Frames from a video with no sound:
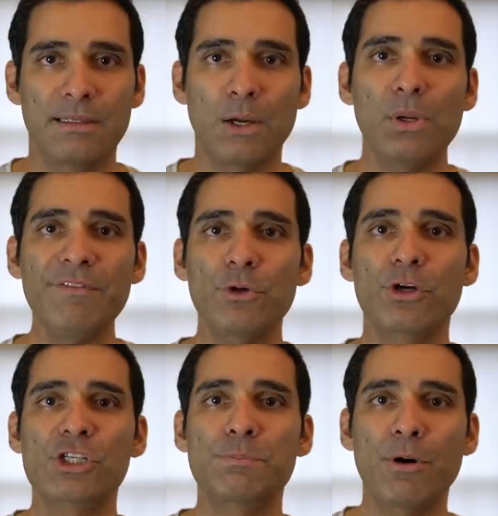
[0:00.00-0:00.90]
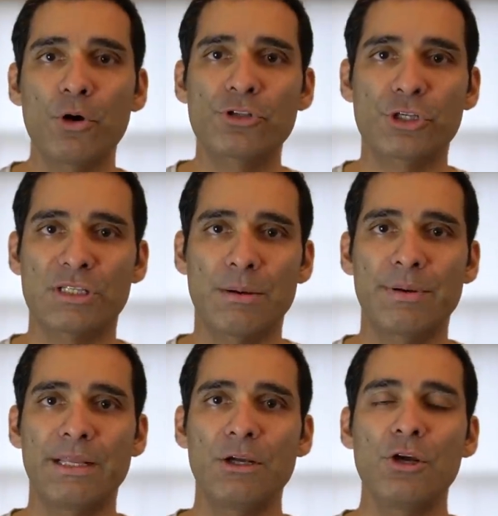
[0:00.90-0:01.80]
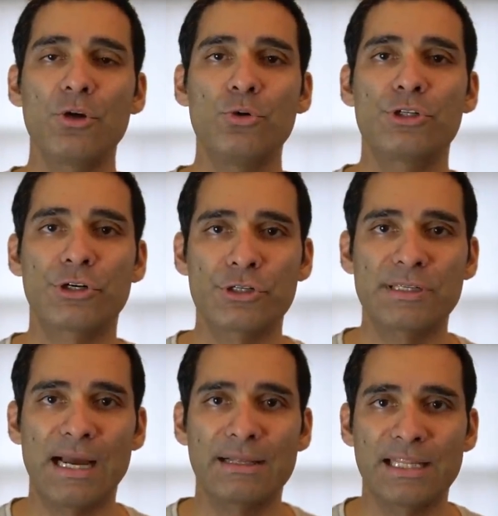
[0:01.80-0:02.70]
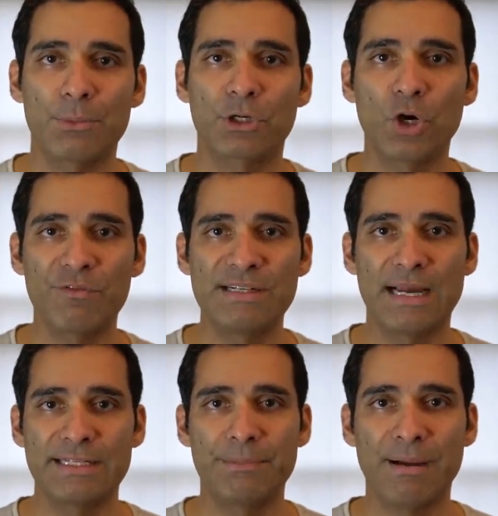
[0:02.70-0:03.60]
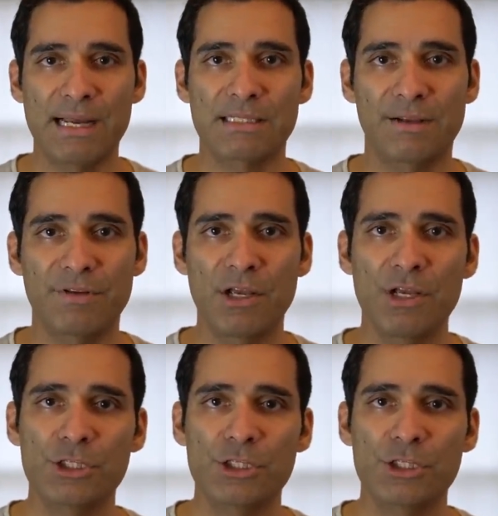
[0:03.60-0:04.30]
Now, what if you were exposed to somebody who turns out they were COVID-19 positive?